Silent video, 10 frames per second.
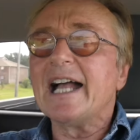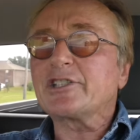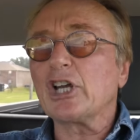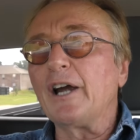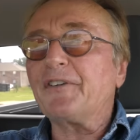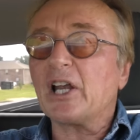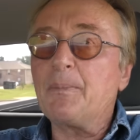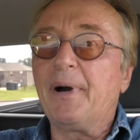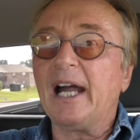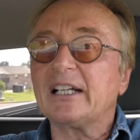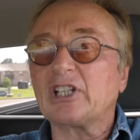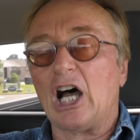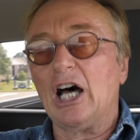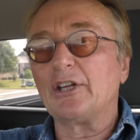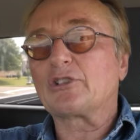And sure, if you compare it to
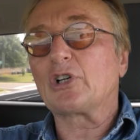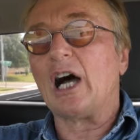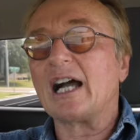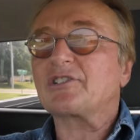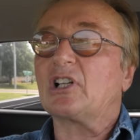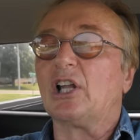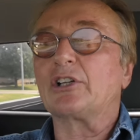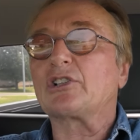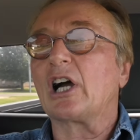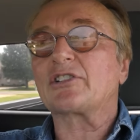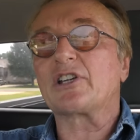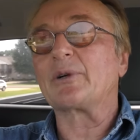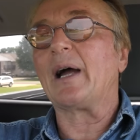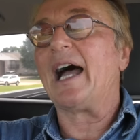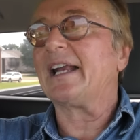other trucks, other trucks can
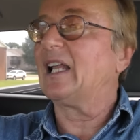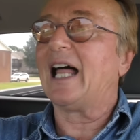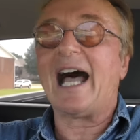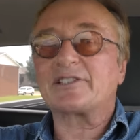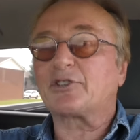ride a lot